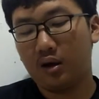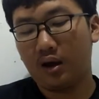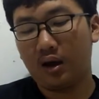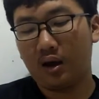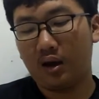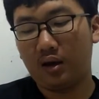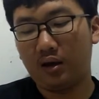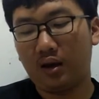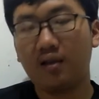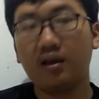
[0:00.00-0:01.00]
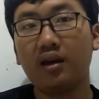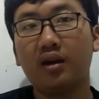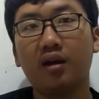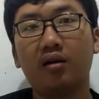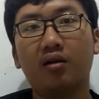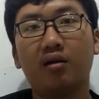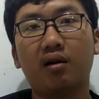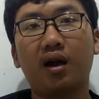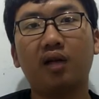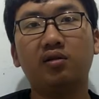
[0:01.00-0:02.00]
I can see that
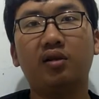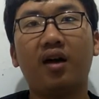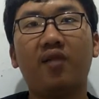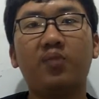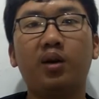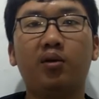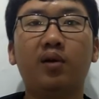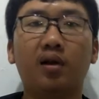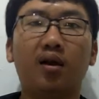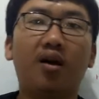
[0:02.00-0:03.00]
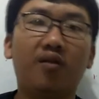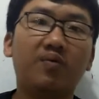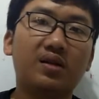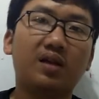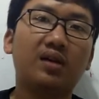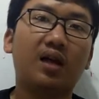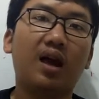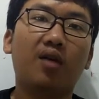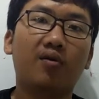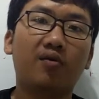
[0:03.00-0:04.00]
actually I've been doing a lot of mistakes that I
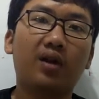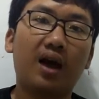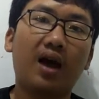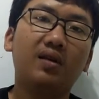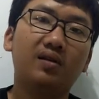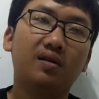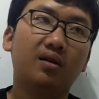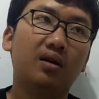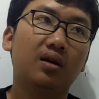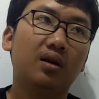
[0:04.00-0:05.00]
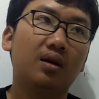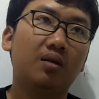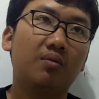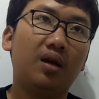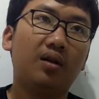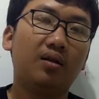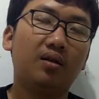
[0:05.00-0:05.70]
don't realize, but